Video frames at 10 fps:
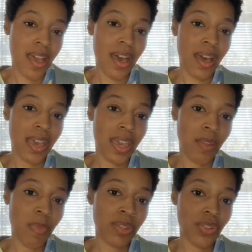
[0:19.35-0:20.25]
I
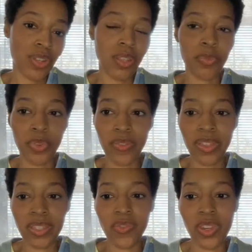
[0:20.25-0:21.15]
had mentioned in the
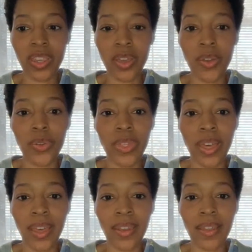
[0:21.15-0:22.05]
previous video
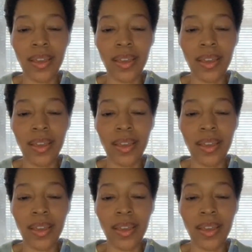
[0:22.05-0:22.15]
that